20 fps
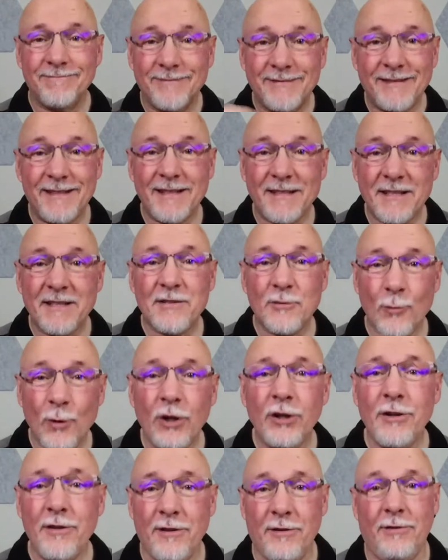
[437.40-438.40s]
This is
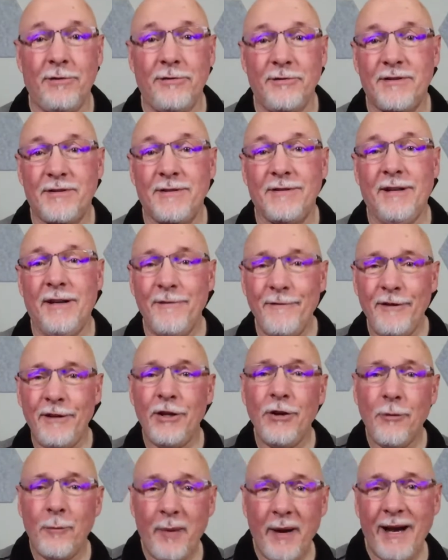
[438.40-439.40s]
one of those, a
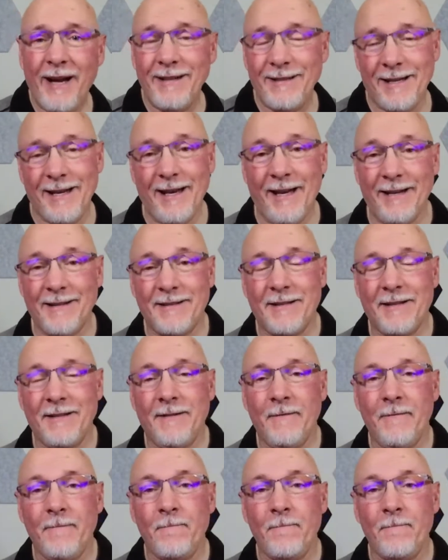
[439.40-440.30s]
video podcast.